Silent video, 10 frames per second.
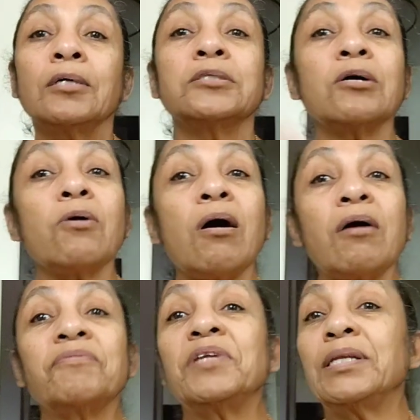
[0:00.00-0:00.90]
so
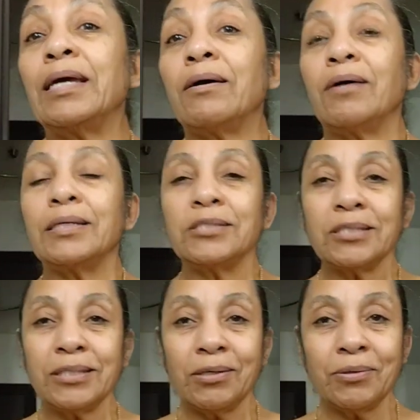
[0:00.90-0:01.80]
often now I
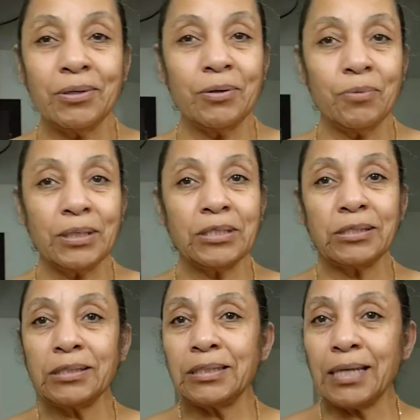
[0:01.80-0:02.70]
just don't know what
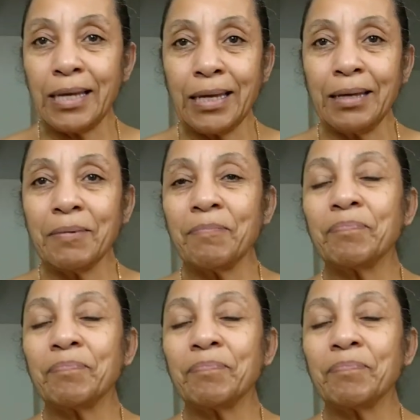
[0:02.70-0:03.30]
to say.